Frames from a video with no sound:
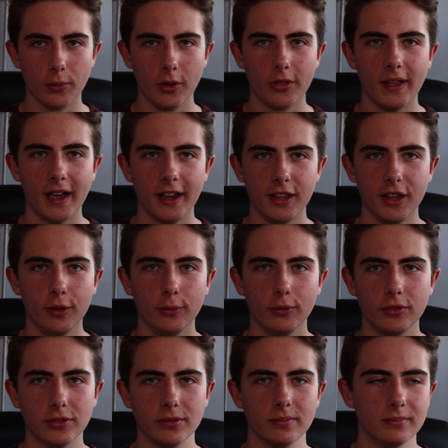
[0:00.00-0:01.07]
one that I
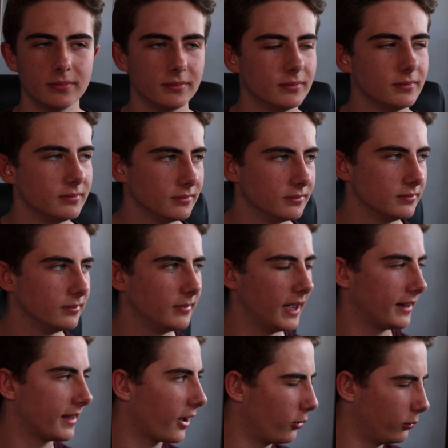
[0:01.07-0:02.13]
use.
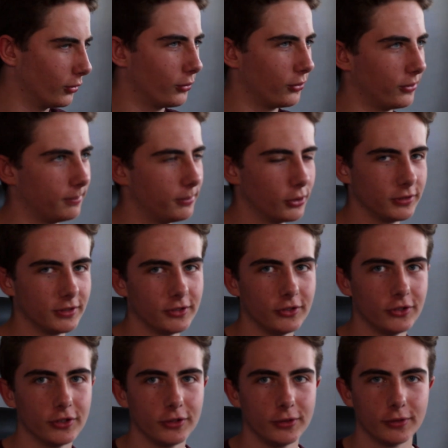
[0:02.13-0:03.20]
I own other point
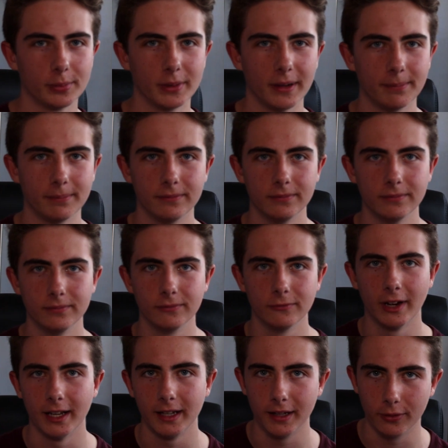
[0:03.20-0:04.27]
and shoots, but I
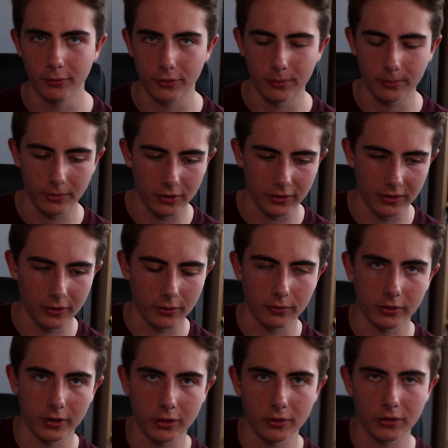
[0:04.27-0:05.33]
rarely use them because they're not
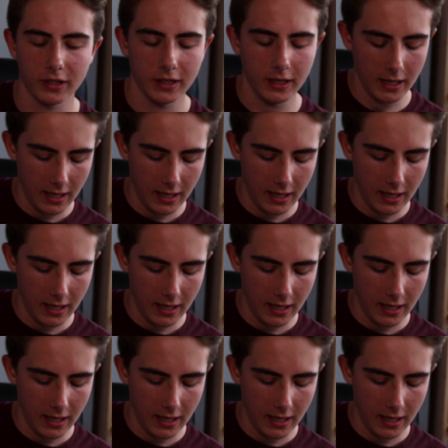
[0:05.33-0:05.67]
very good.